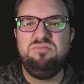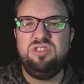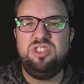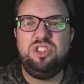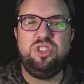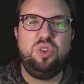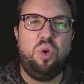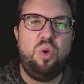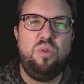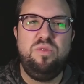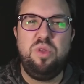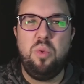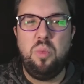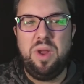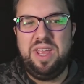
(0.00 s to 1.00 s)
sort
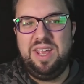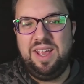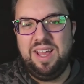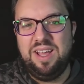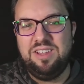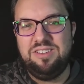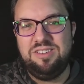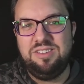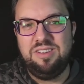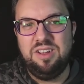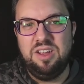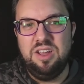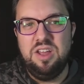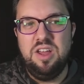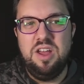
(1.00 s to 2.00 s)
of the weakest.
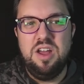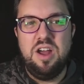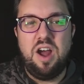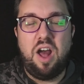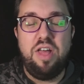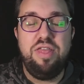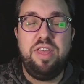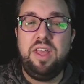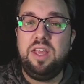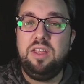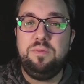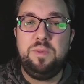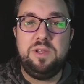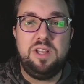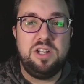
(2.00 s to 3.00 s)
I think
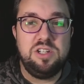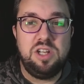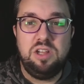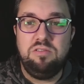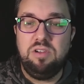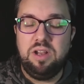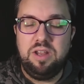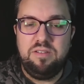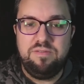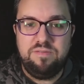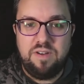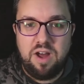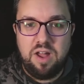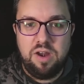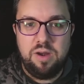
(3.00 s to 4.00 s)
he's potentially really
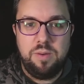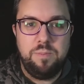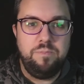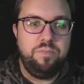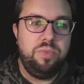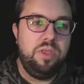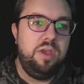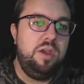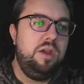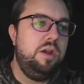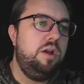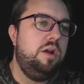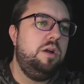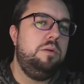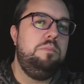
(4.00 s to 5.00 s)
fun,
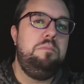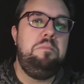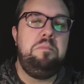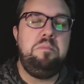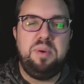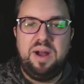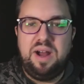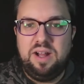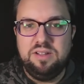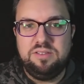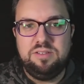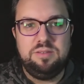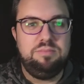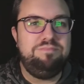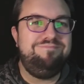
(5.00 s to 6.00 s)

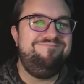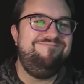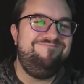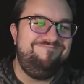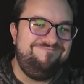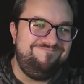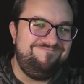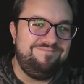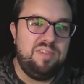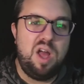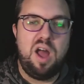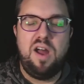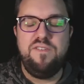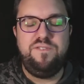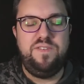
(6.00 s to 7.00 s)
but I